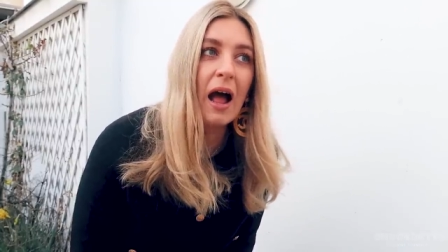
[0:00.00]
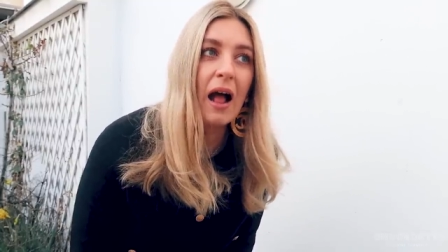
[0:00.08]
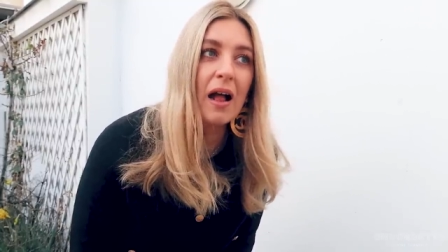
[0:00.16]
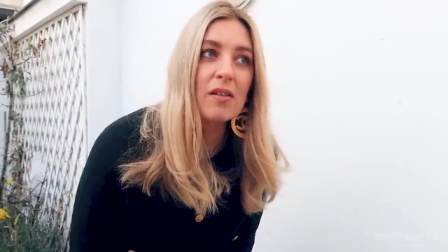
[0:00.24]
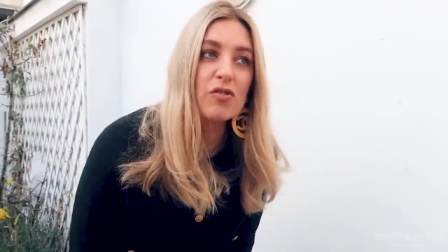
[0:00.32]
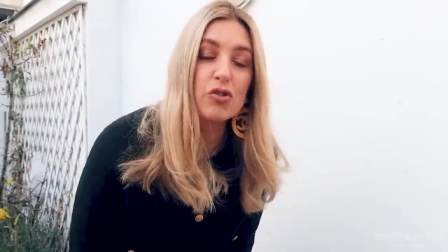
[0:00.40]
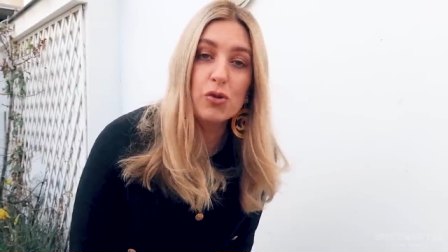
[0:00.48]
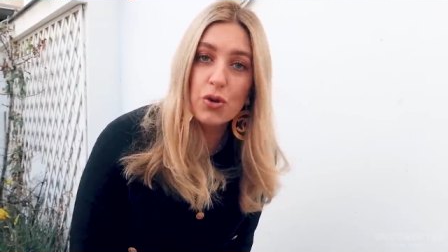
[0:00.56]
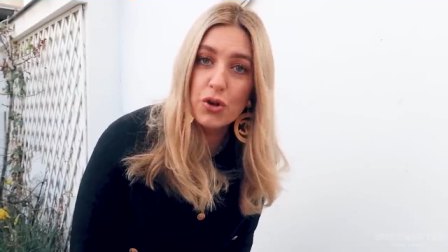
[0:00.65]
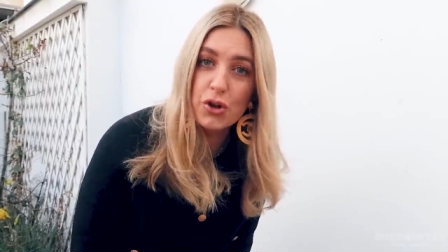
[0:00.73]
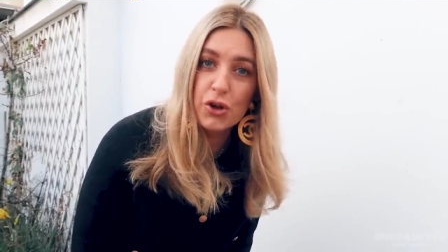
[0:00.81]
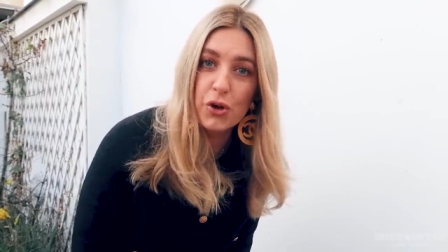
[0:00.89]
and you
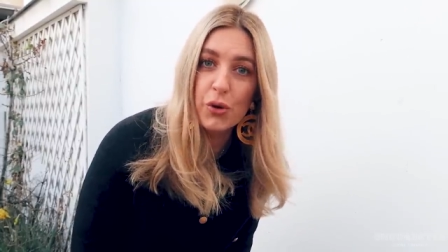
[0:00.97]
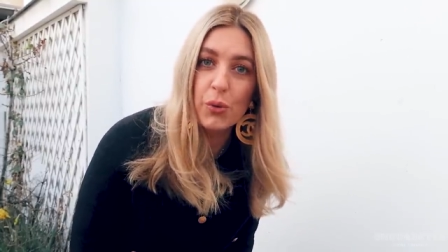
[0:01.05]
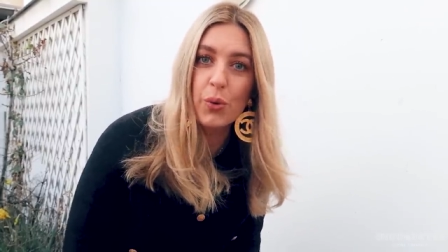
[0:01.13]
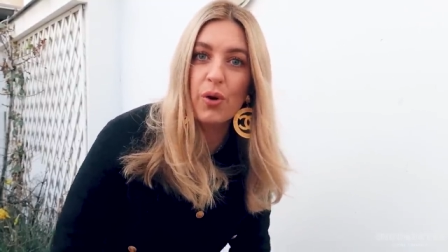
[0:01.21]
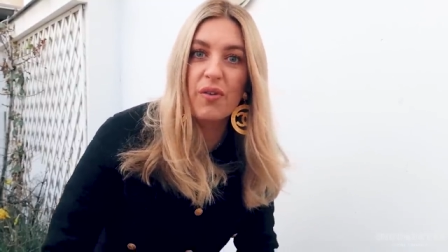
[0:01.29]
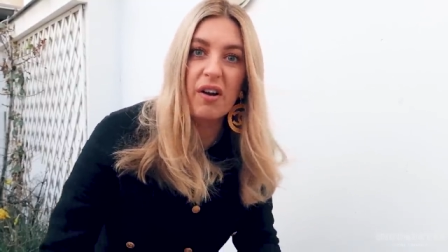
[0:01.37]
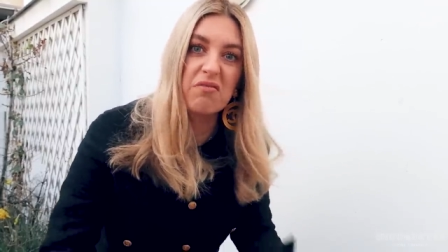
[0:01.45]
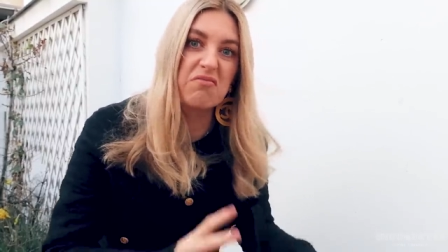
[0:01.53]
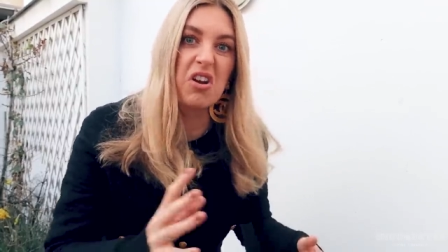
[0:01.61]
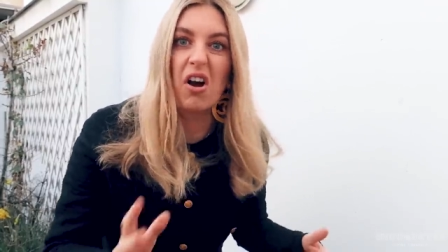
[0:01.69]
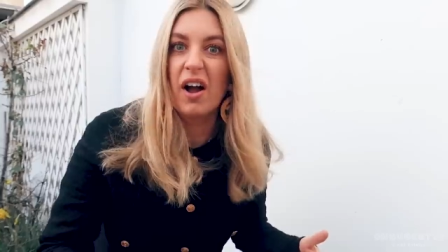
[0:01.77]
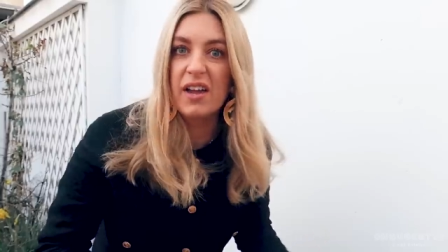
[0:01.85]
can queue
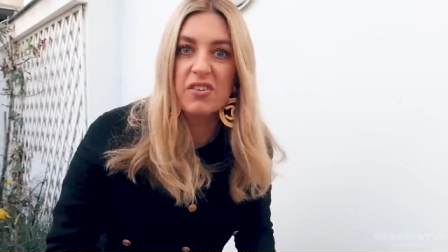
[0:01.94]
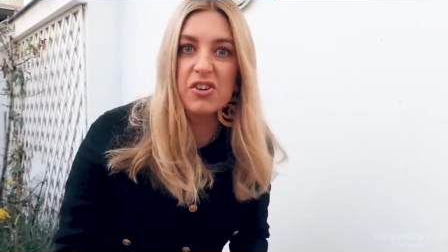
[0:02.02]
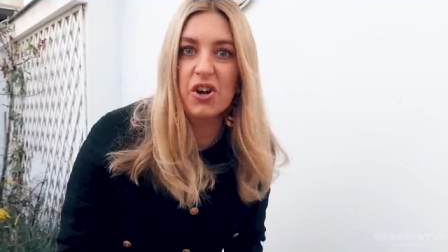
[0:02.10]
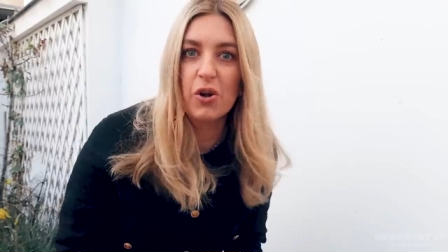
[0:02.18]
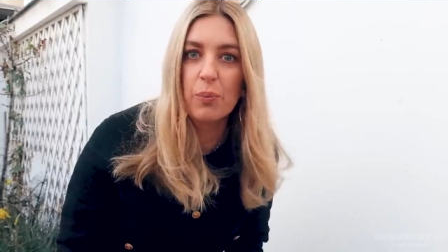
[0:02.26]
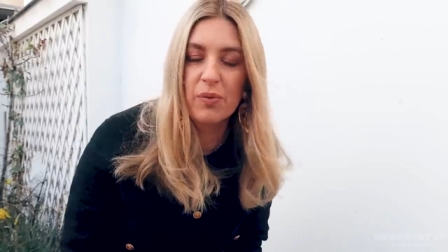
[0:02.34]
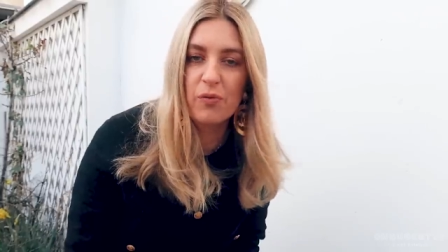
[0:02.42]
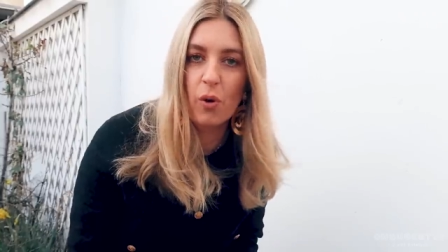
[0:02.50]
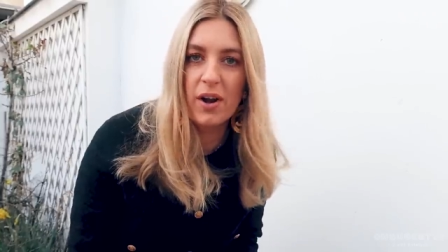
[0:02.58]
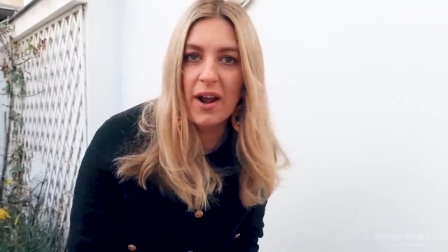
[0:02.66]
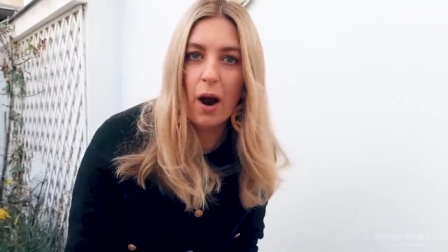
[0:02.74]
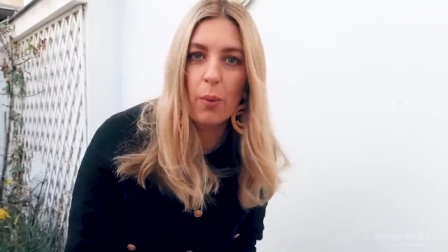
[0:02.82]
around 9, you know,
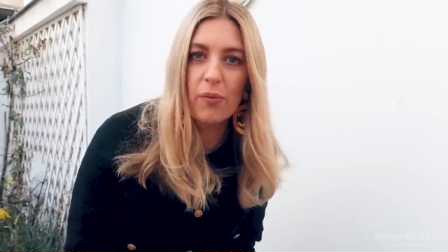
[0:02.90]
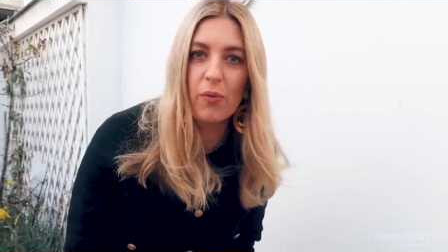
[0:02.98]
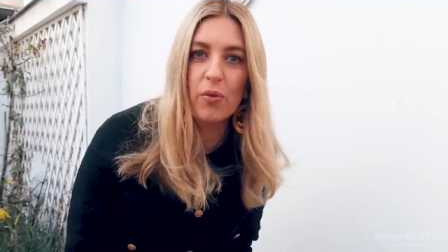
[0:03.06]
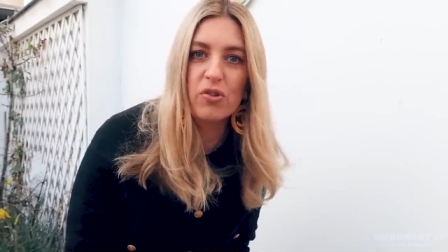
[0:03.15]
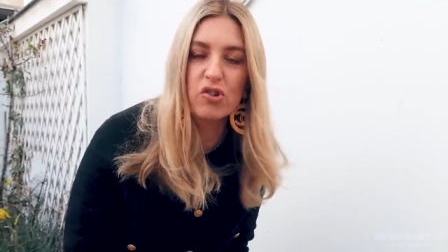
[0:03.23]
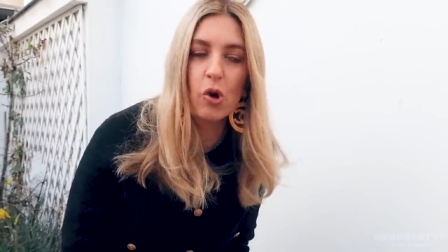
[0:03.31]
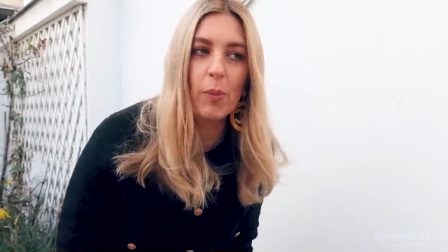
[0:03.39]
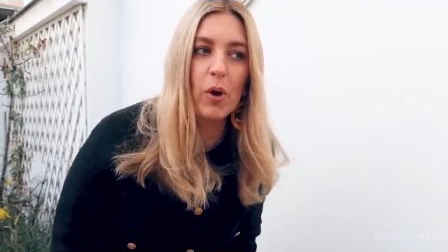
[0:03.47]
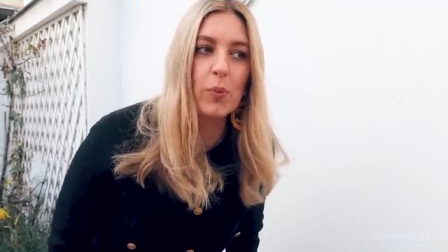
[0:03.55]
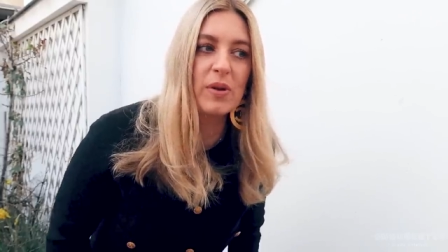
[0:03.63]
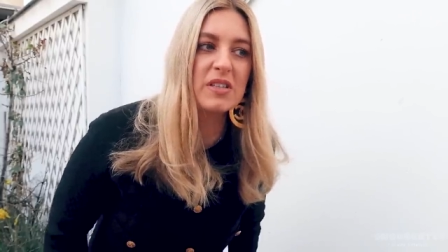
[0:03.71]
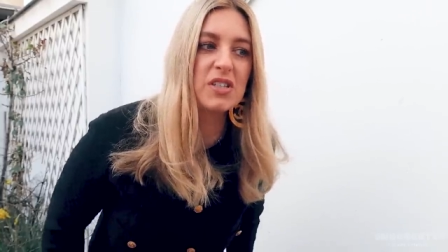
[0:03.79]
before an hour before the
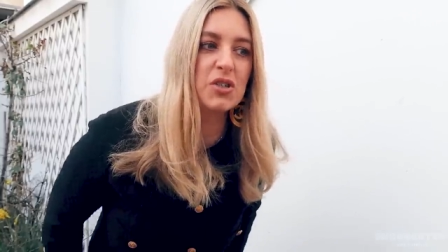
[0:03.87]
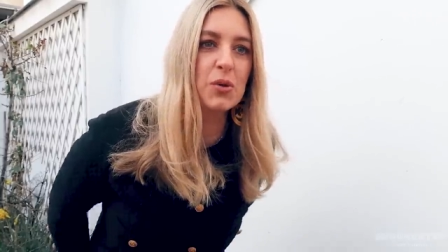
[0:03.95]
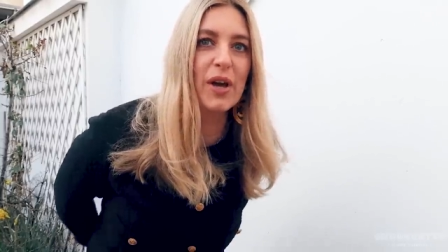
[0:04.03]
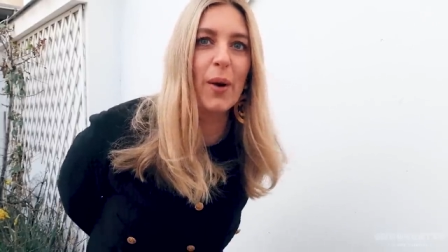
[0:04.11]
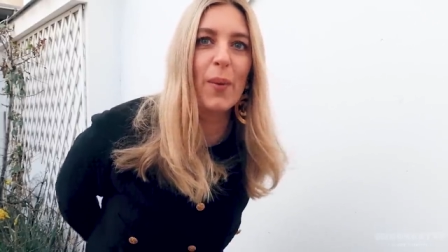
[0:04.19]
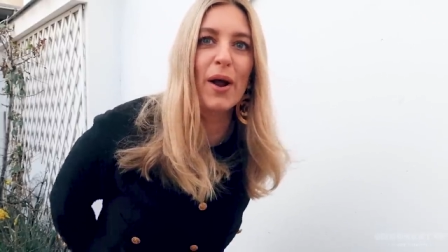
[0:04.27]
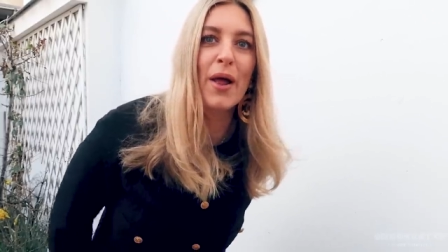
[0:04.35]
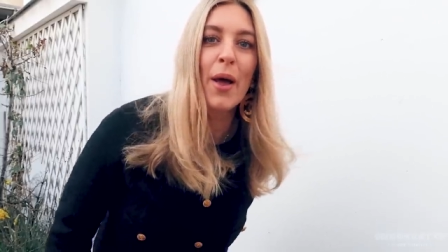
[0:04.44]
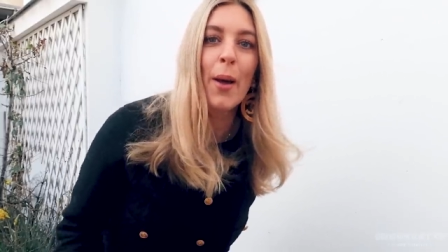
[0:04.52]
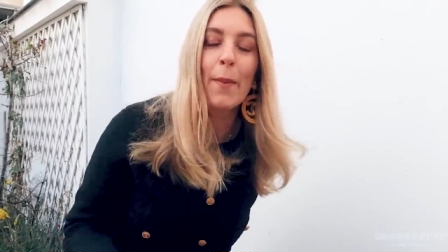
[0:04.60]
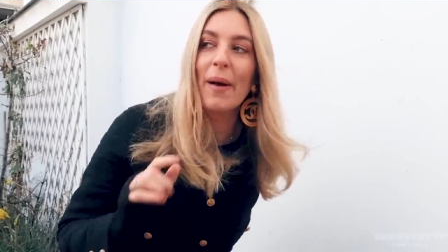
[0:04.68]
shop opens, and you get one.